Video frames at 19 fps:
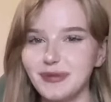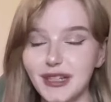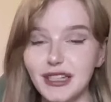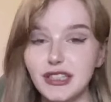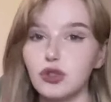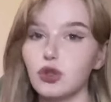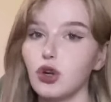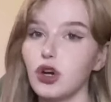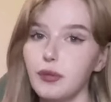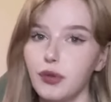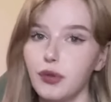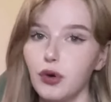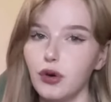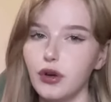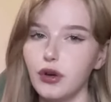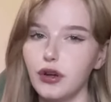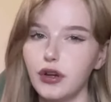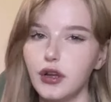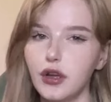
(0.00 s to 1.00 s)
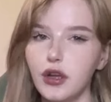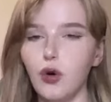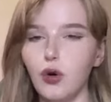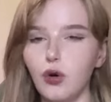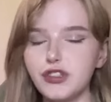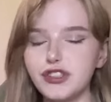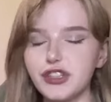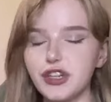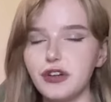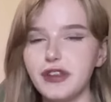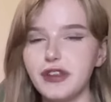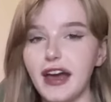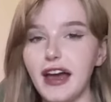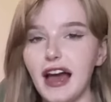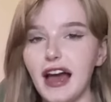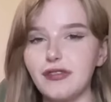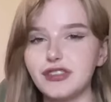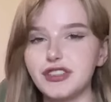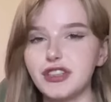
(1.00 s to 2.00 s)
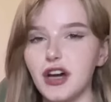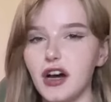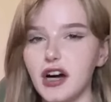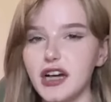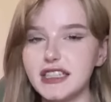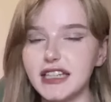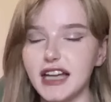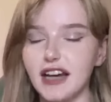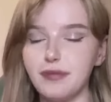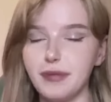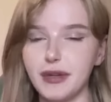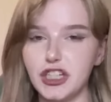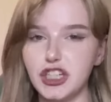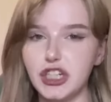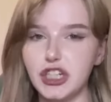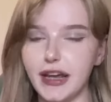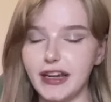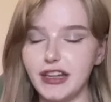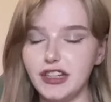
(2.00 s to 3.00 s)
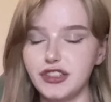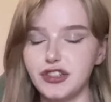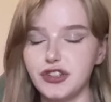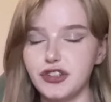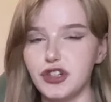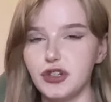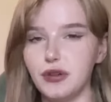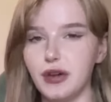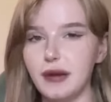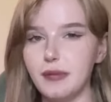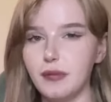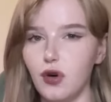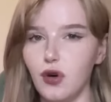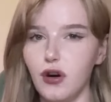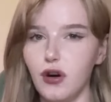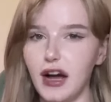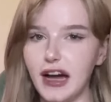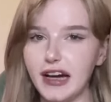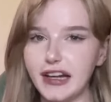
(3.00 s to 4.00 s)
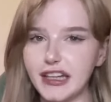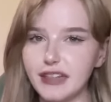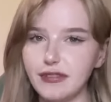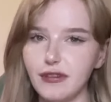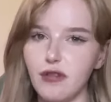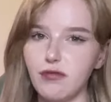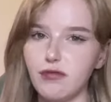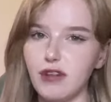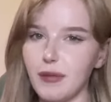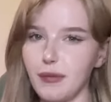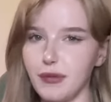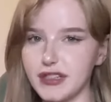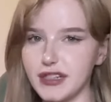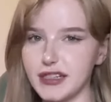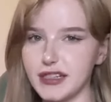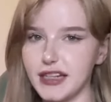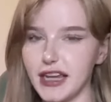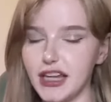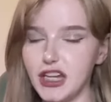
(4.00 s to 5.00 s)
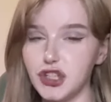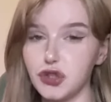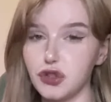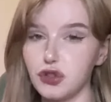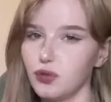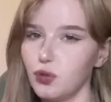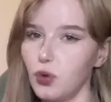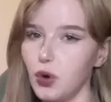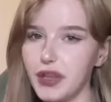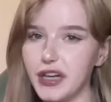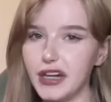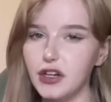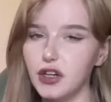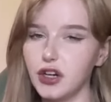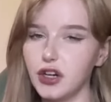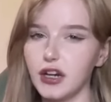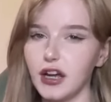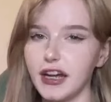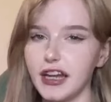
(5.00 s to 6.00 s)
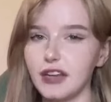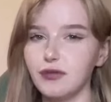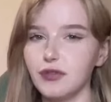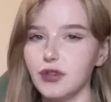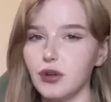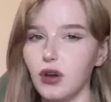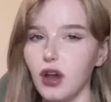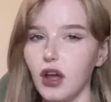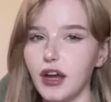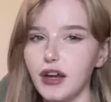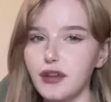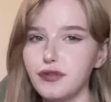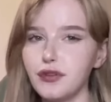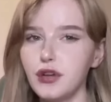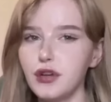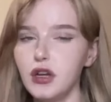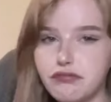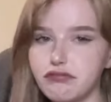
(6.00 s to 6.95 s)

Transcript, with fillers: But it's not important. Also, their avatars have been changed to a more accurate representation of what they look like in real life.